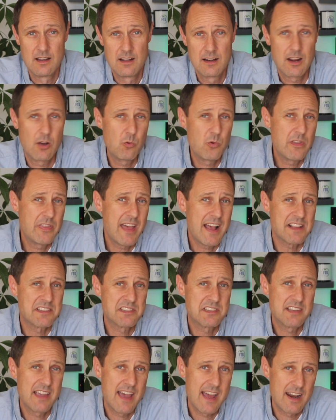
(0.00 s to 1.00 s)
Now, with that
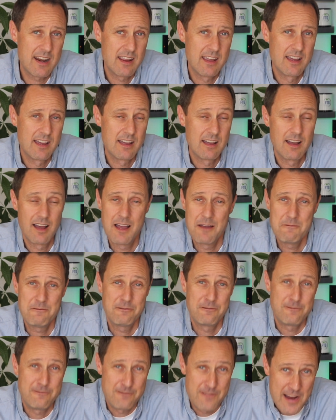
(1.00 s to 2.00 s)
said, I'm
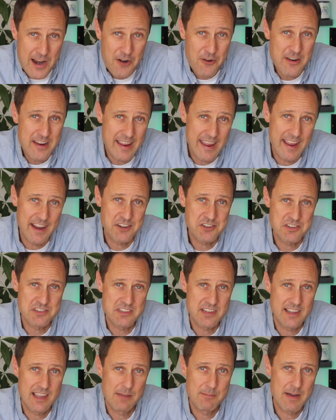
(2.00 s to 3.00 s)
very anxious
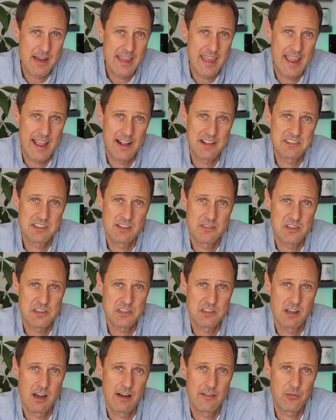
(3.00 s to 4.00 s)
to get my hands on this
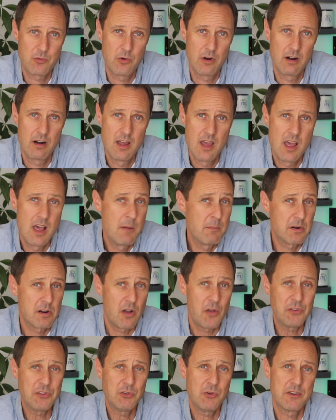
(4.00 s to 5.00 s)
software, but
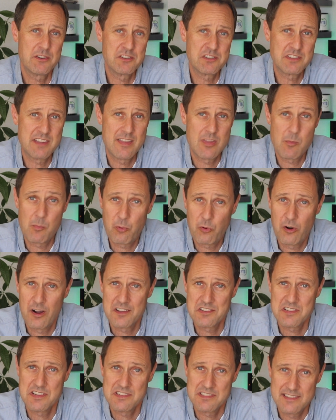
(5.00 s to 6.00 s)
also understand the
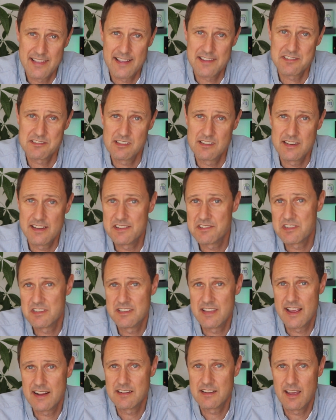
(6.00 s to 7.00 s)
process Tesla needs to
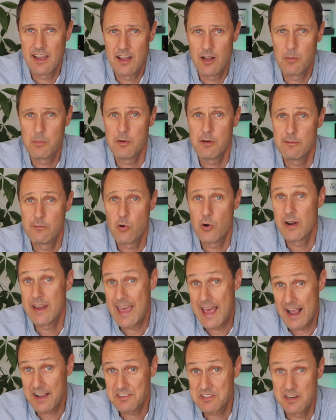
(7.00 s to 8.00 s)
take to help avoid
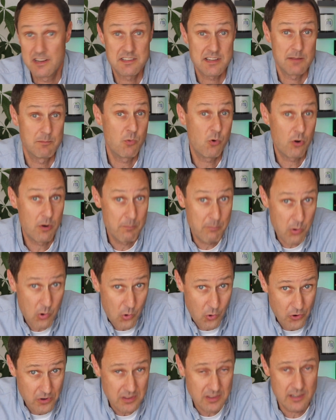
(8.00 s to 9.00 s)
accidents and, more
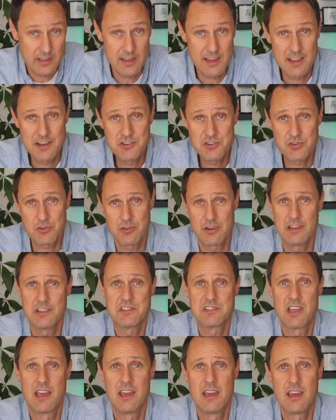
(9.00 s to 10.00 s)
importantly,
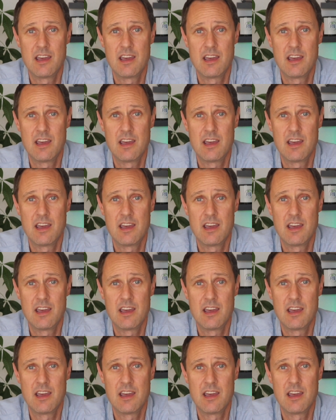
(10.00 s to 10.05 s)
injuries.